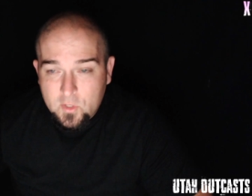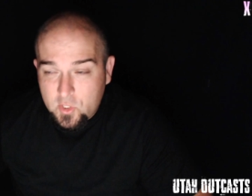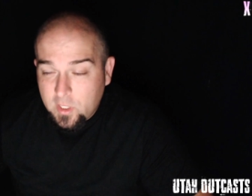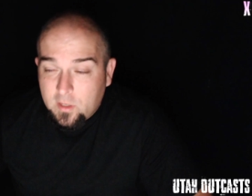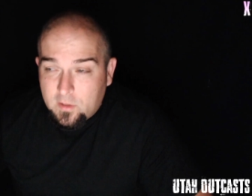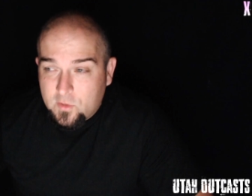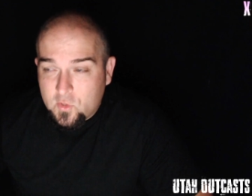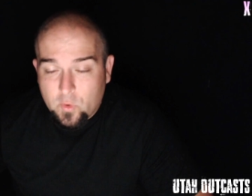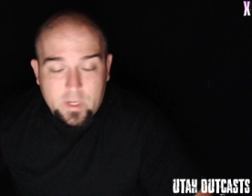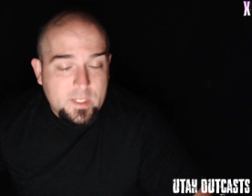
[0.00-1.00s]
She could have
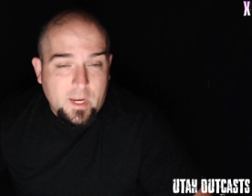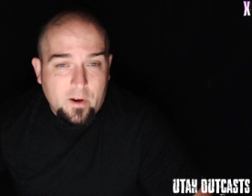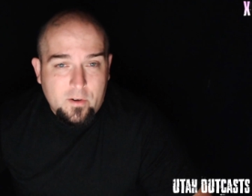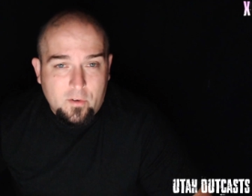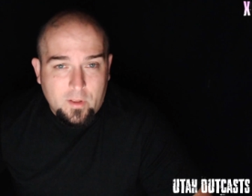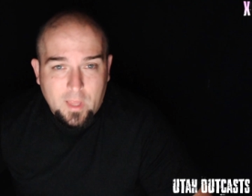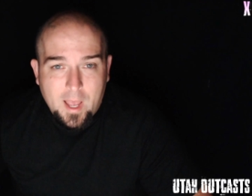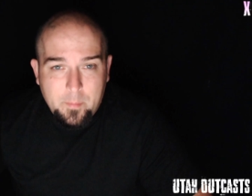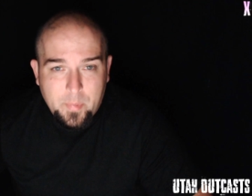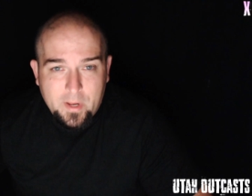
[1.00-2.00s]
destroyed his character a
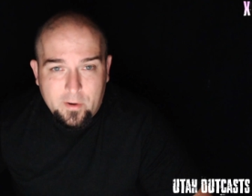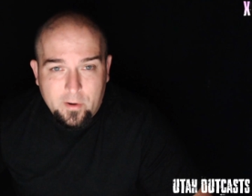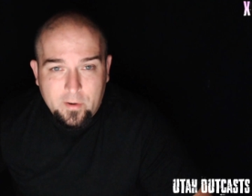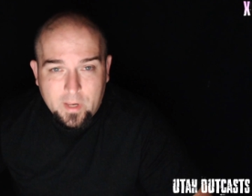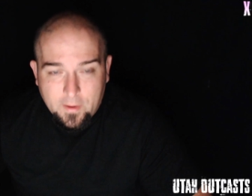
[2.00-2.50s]
lot better